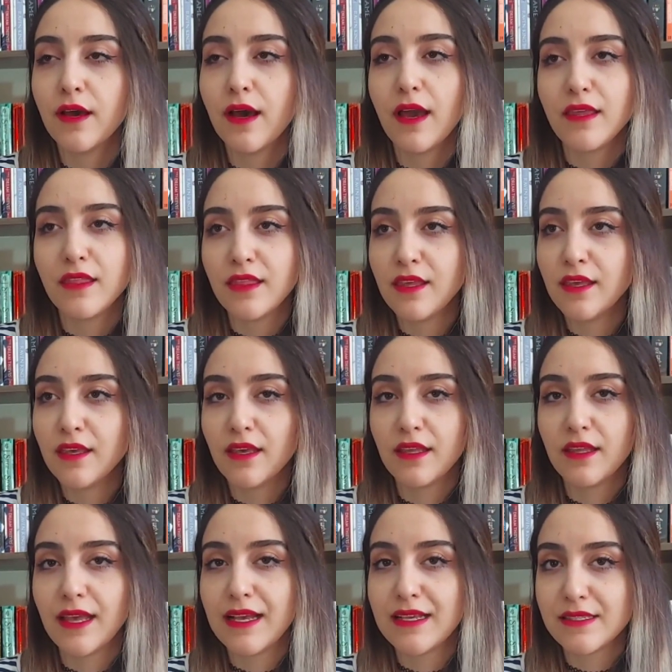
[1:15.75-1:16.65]
I think
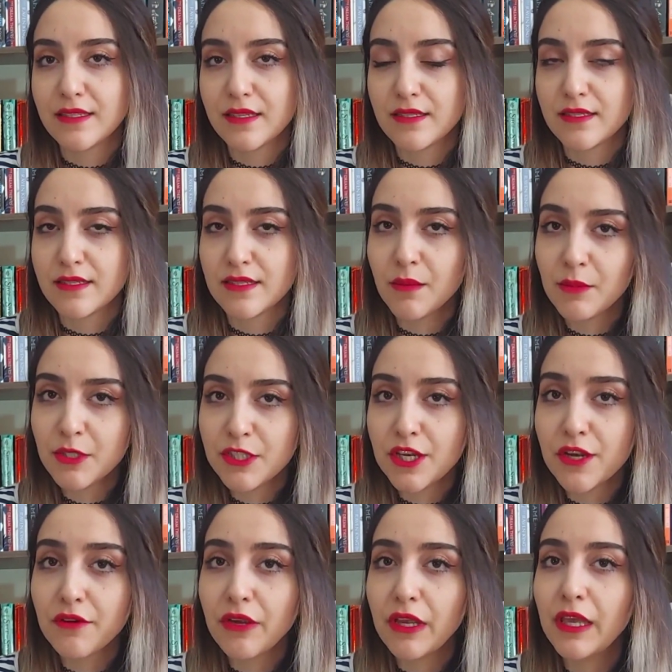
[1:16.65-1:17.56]
it has this
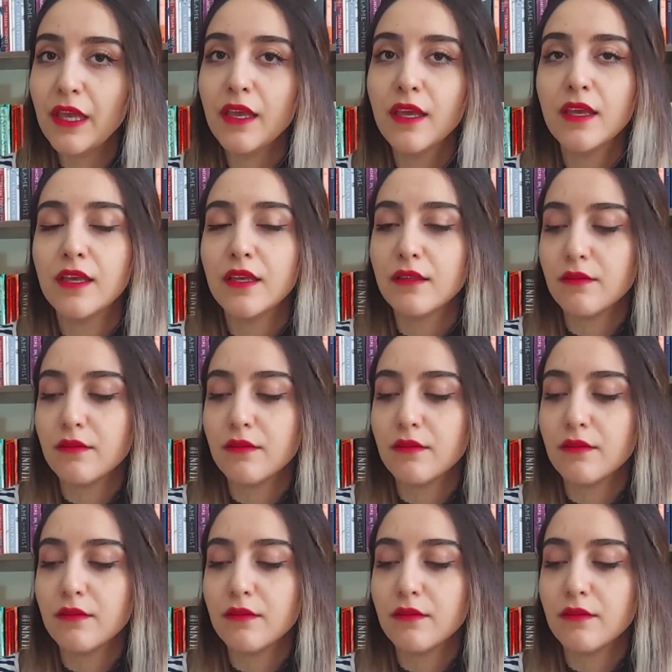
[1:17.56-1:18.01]
cemetery,